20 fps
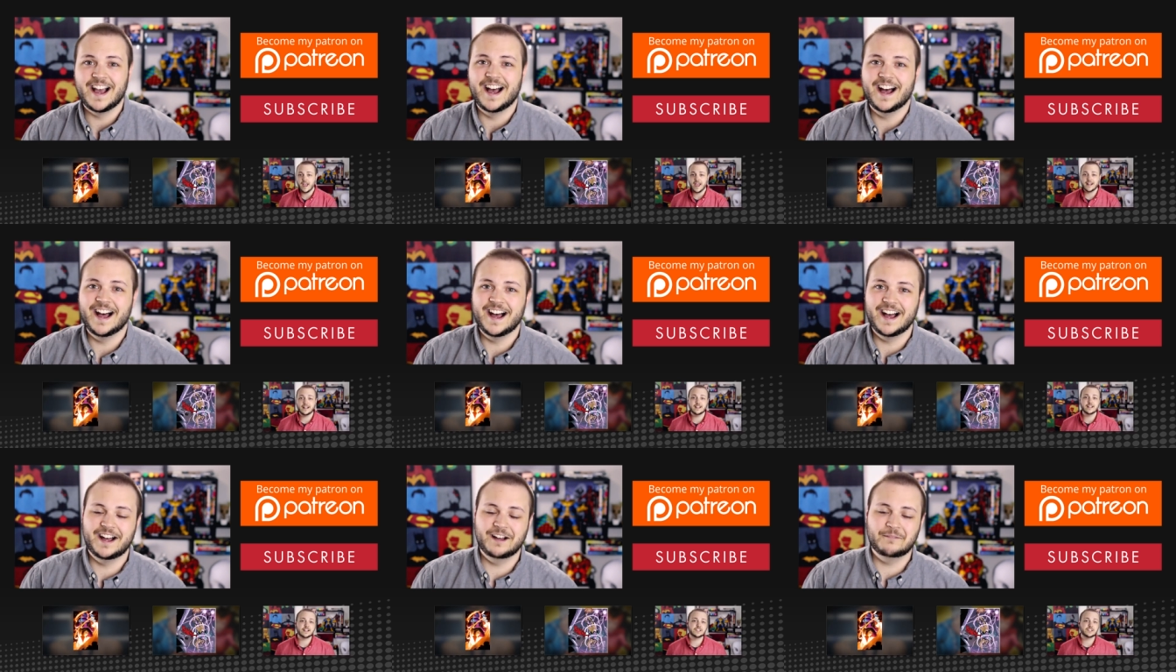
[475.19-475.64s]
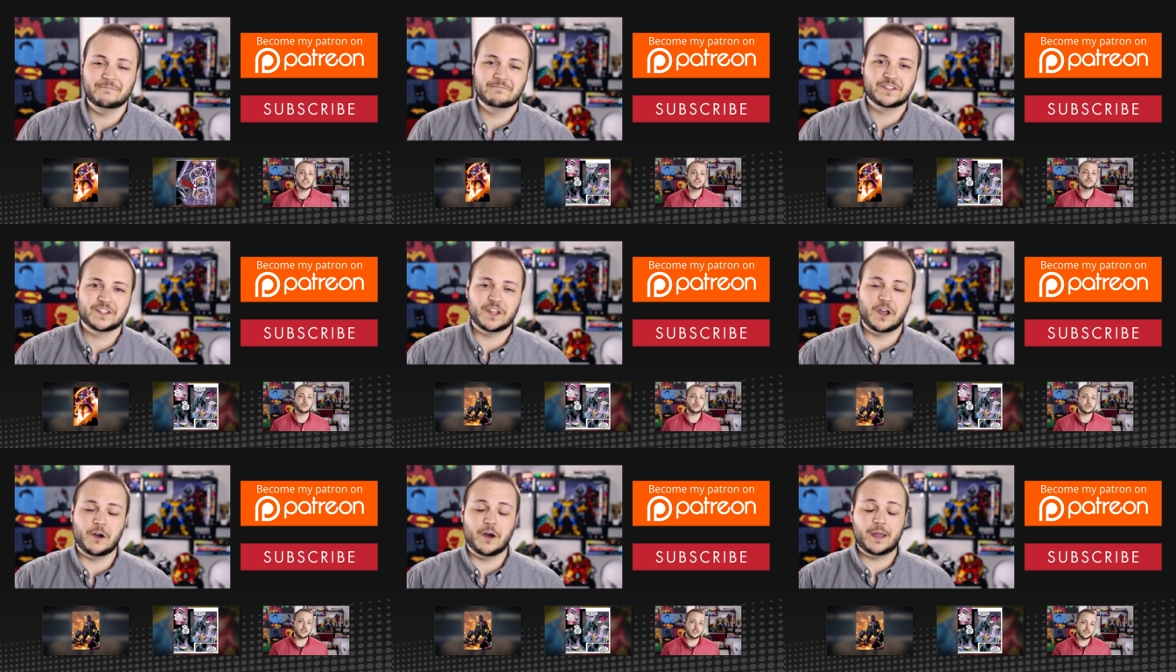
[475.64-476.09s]
Um,
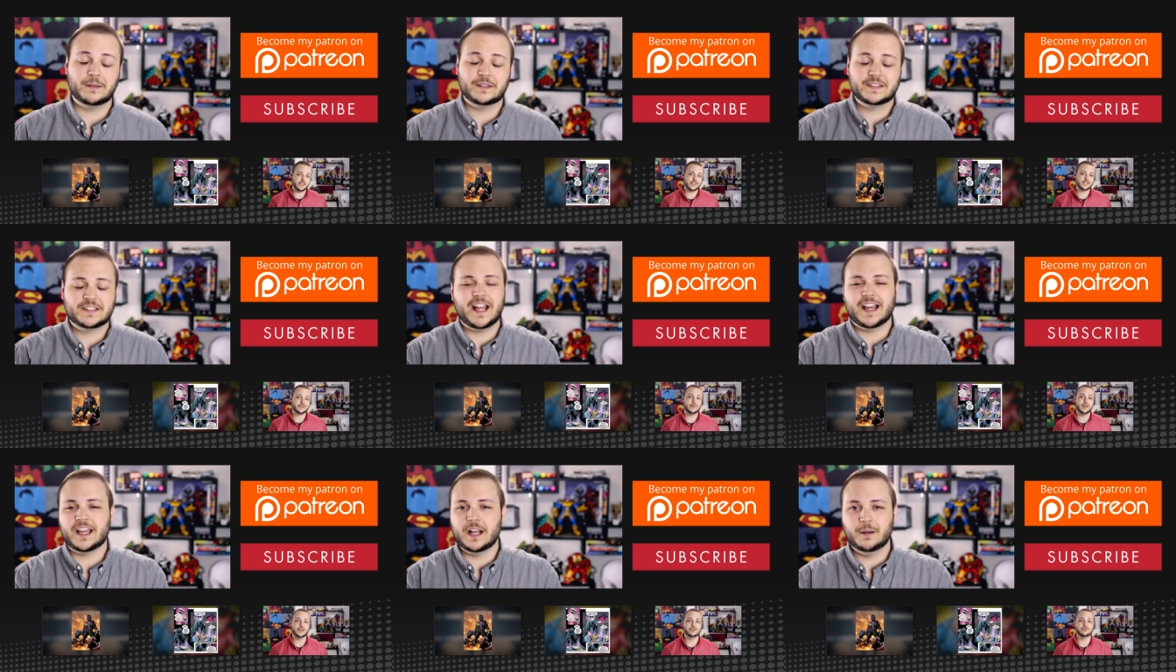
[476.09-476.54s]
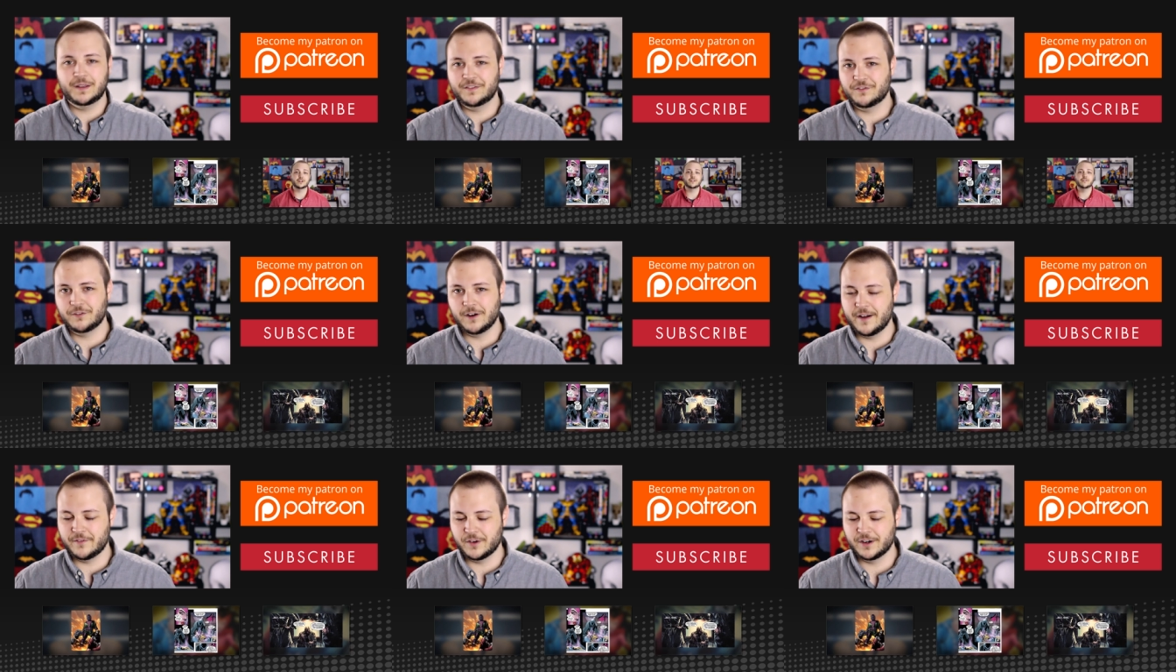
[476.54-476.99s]
so it's not gonna be
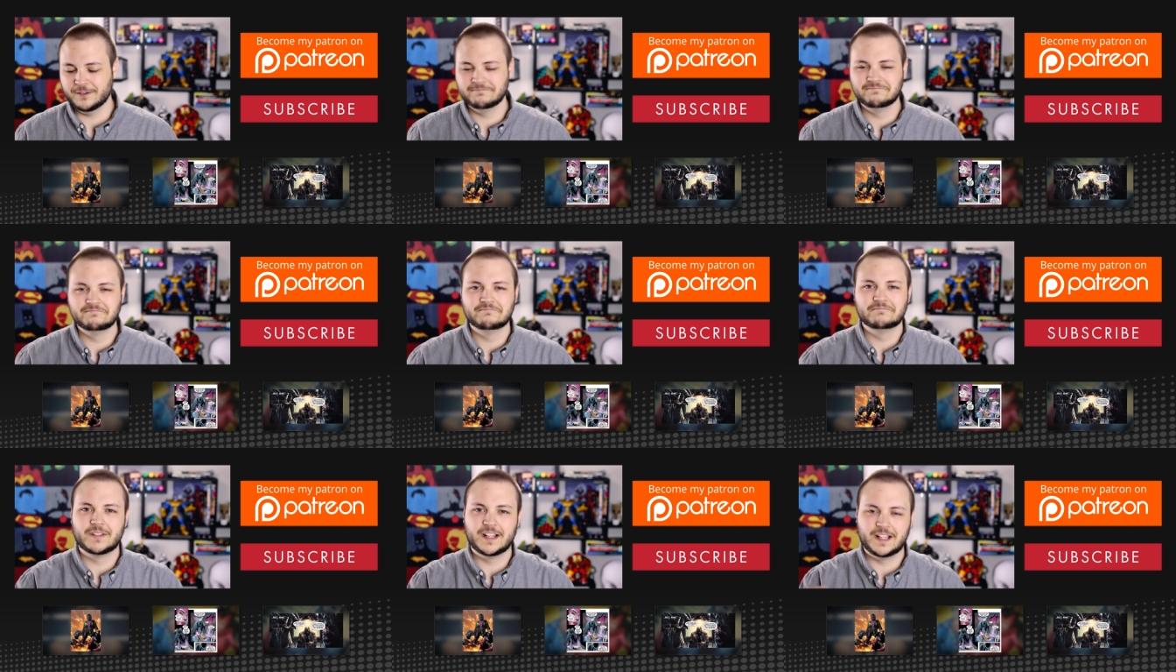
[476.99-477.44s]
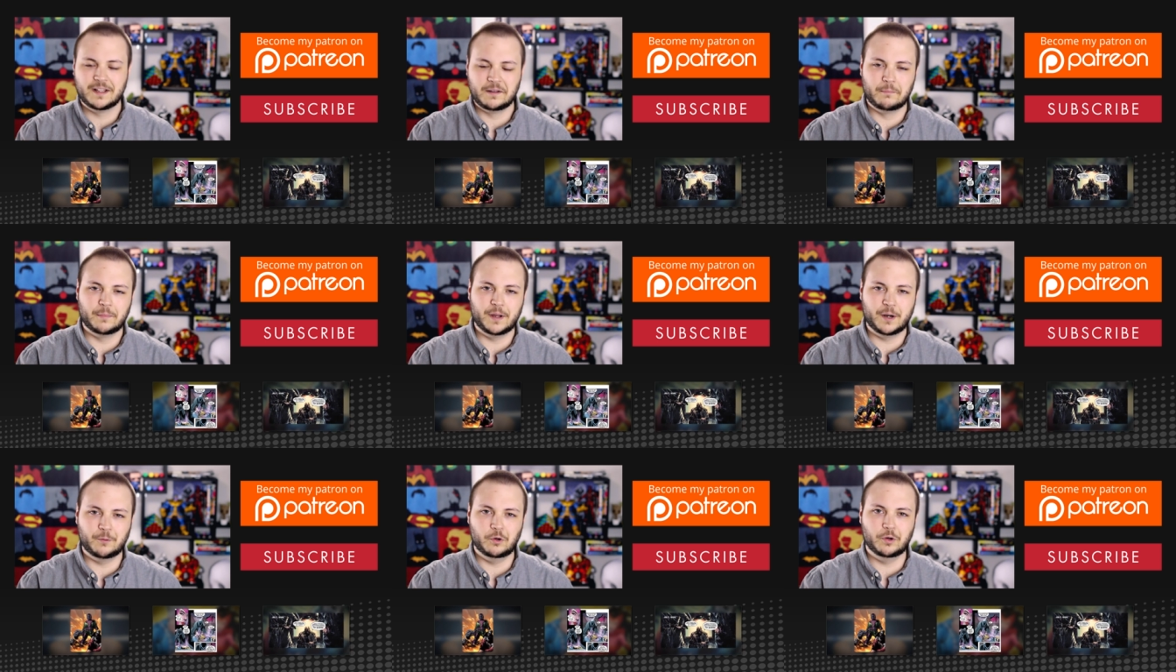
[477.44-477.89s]
forever,
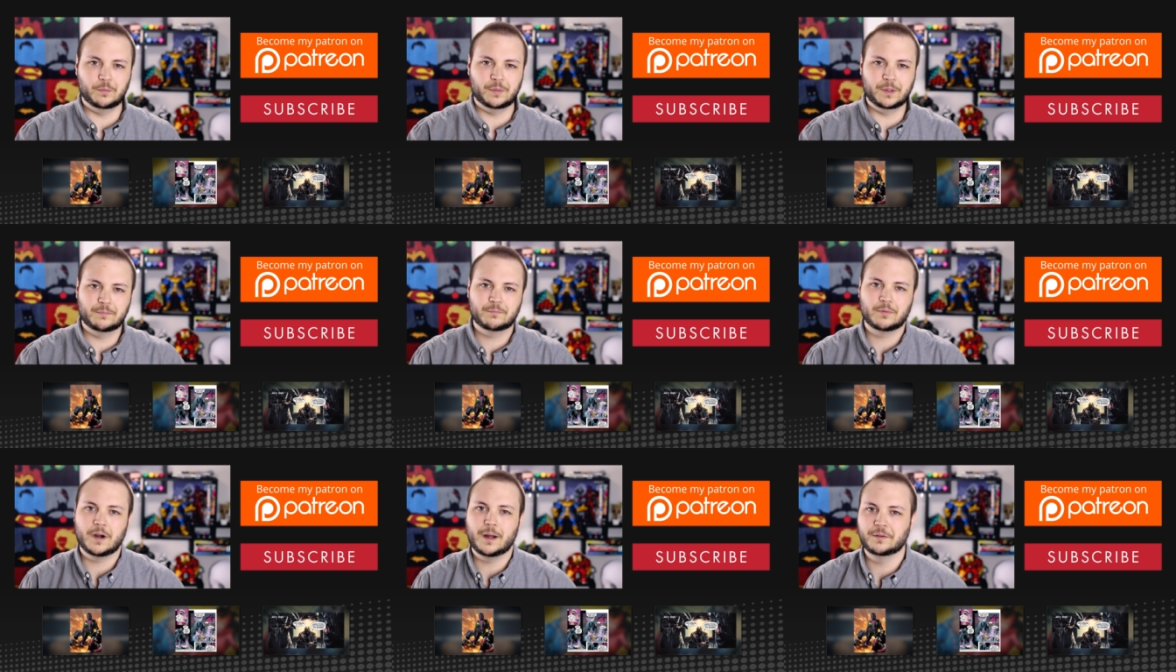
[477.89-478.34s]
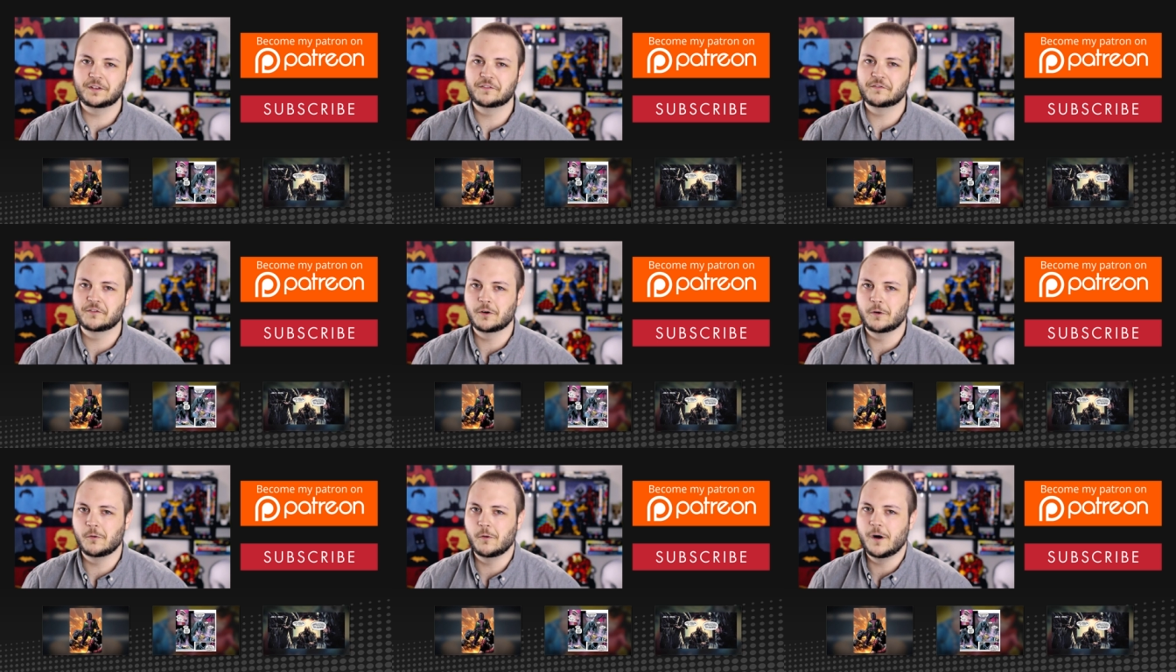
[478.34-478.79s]
but it will be probably
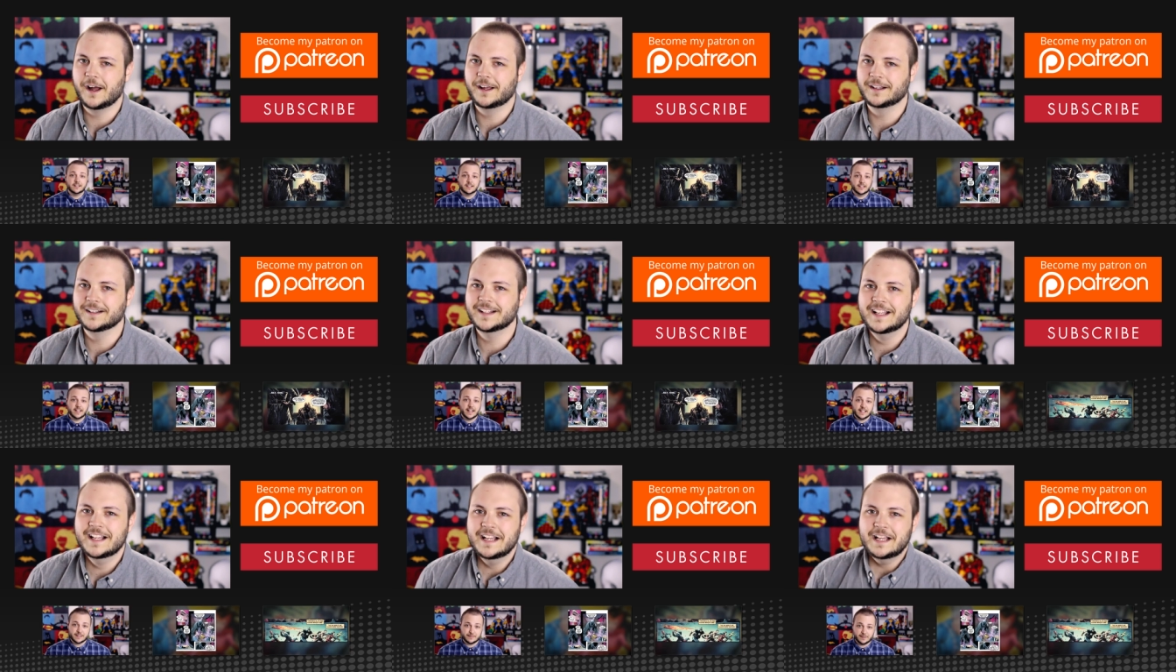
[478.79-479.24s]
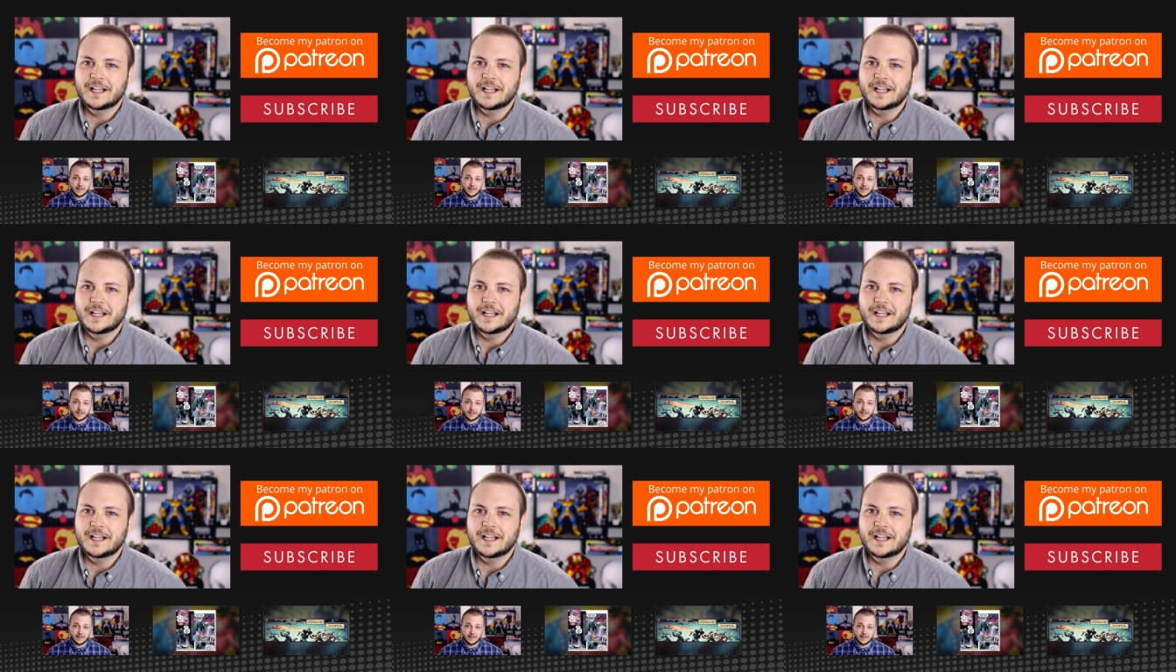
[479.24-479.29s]
for a while.